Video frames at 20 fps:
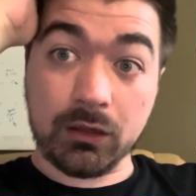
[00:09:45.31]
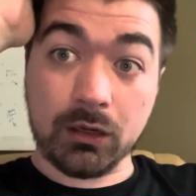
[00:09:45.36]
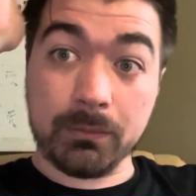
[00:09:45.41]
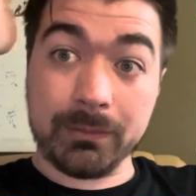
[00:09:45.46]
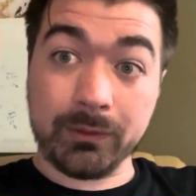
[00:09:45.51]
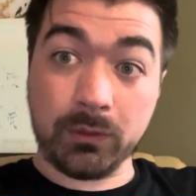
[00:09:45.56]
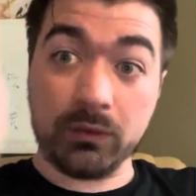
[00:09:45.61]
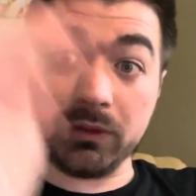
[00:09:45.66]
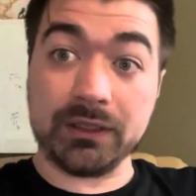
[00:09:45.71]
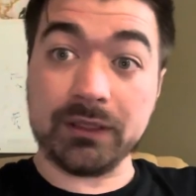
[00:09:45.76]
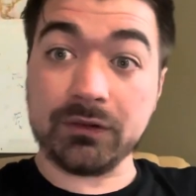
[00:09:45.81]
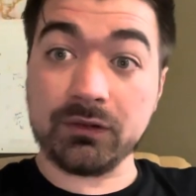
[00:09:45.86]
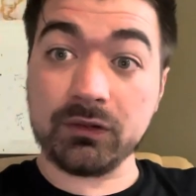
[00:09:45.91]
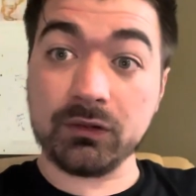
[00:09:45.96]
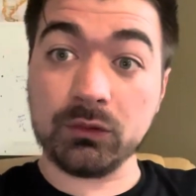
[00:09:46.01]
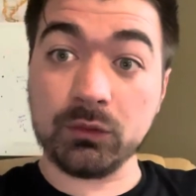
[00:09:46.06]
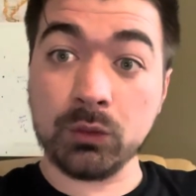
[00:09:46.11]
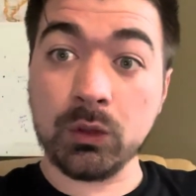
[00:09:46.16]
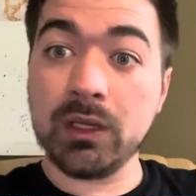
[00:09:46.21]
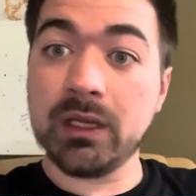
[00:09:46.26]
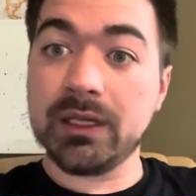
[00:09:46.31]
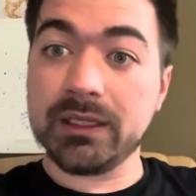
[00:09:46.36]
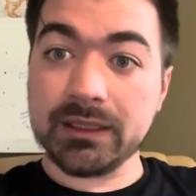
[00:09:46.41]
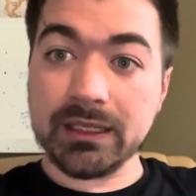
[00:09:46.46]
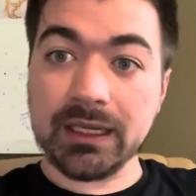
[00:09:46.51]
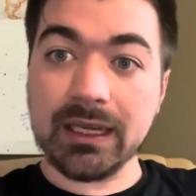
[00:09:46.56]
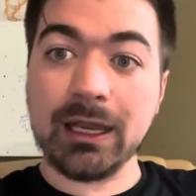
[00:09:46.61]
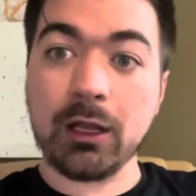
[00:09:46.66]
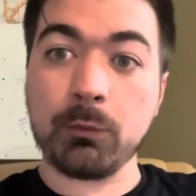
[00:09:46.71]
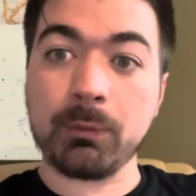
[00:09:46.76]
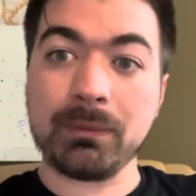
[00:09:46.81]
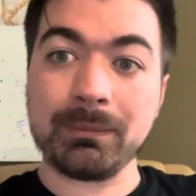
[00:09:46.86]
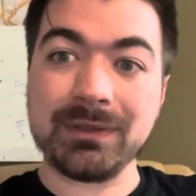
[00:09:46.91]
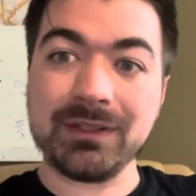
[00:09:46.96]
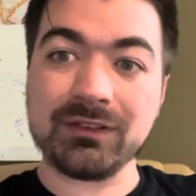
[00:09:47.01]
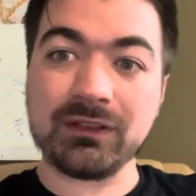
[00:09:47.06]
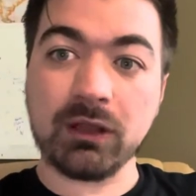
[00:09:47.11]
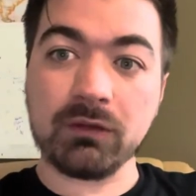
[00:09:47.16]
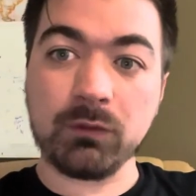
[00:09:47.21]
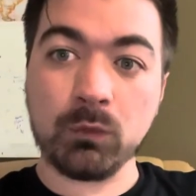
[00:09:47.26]
ability to get help and be
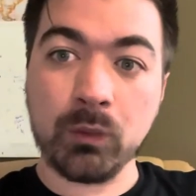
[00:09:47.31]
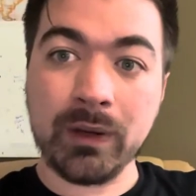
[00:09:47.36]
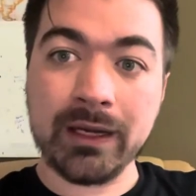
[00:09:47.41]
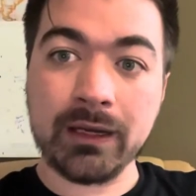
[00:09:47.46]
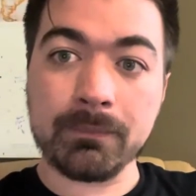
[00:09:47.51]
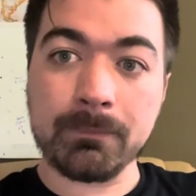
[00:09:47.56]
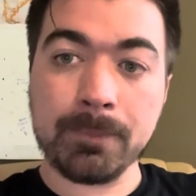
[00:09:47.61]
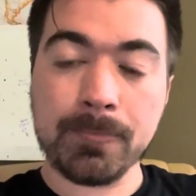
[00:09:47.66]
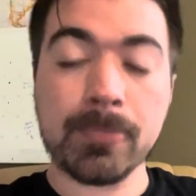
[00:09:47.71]
self-aware.